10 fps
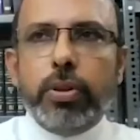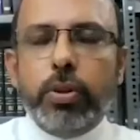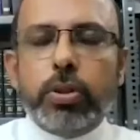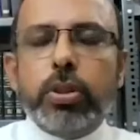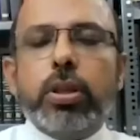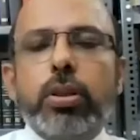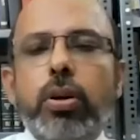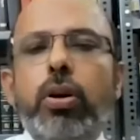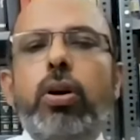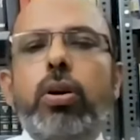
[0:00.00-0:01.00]
go to the
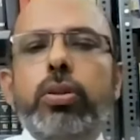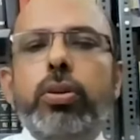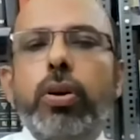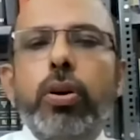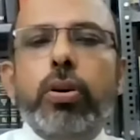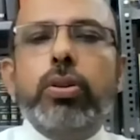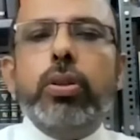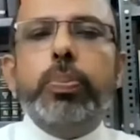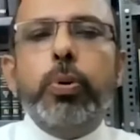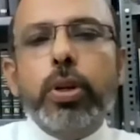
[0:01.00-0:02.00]
court or
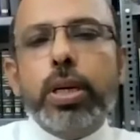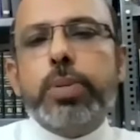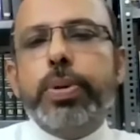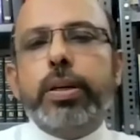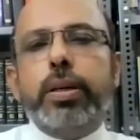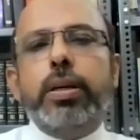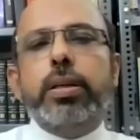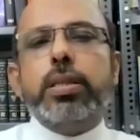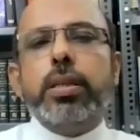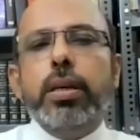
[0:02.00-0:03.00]
to the police
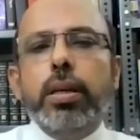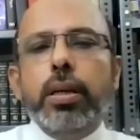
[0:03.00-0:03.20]
because